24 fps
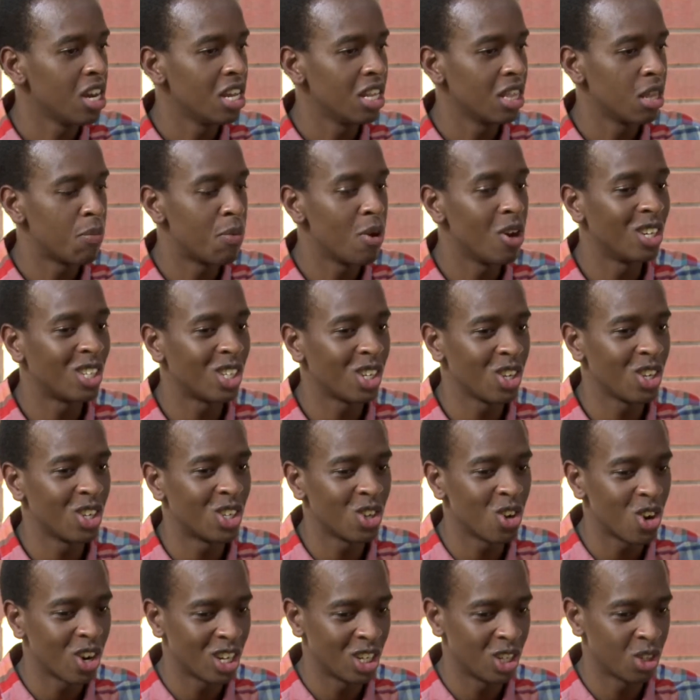the person you're
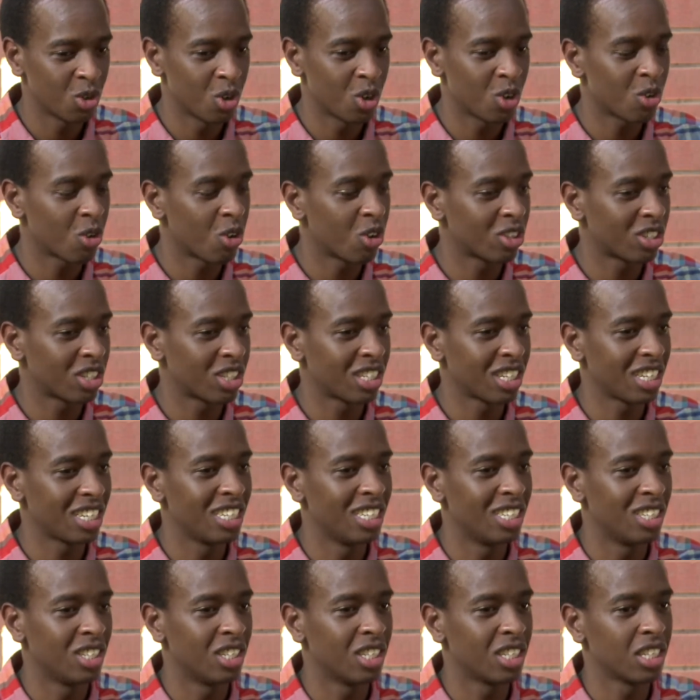talking to across
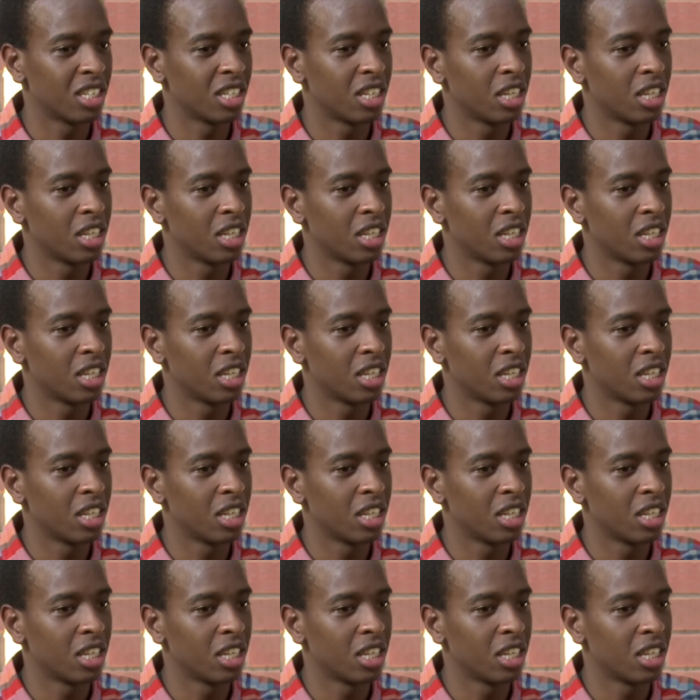is